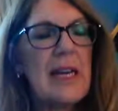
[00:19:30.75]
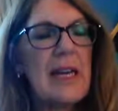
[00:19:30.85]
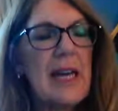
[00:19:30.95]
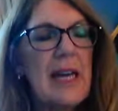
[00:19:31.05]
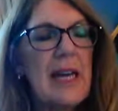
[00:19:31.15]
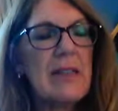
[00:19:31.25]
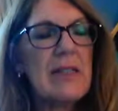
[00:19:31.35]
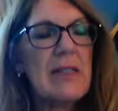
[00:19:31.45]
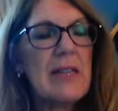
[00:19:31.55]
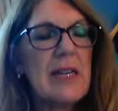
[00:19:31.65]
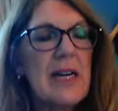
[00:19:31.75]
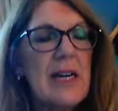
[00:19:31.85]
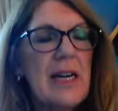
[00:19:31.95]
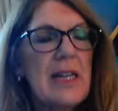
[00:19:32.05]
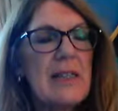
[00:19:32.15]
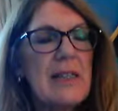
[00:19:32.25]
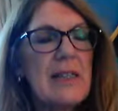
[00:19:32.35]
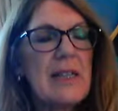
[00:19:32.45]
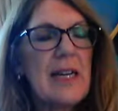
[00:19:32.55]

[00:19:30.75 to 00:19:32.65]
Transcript: account, and